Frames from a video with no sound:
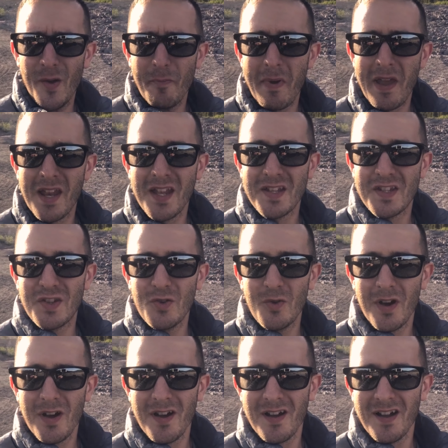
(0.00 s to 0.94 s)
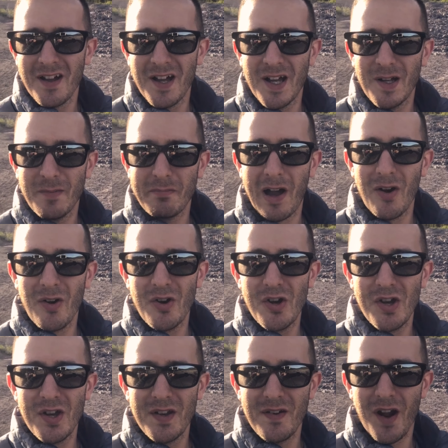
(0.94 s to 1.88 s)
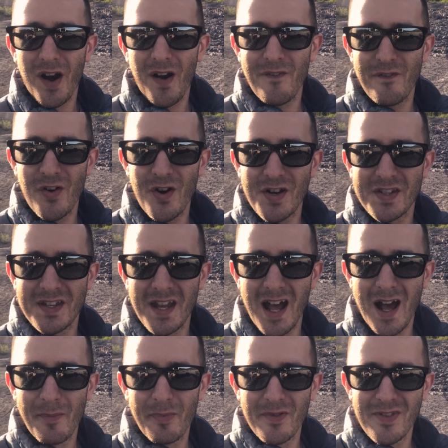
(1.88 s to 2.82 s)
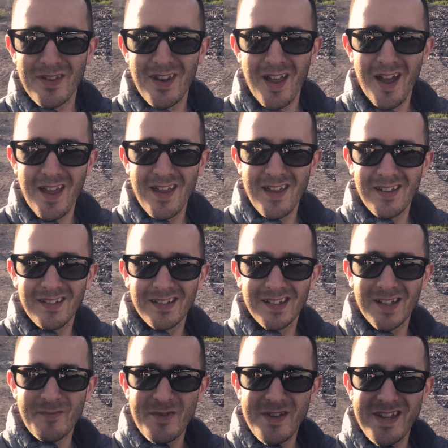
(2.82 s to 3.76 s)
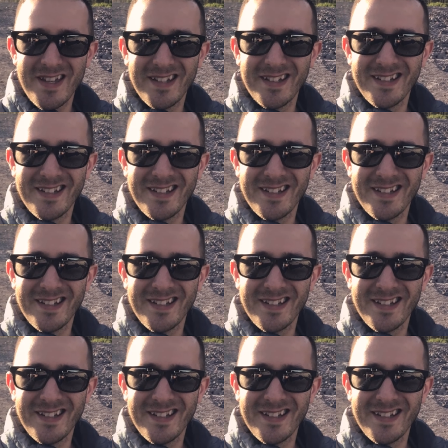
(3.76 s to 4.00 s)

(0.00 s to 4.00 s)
made it to Mount Hood, our first stop of the night. I mean,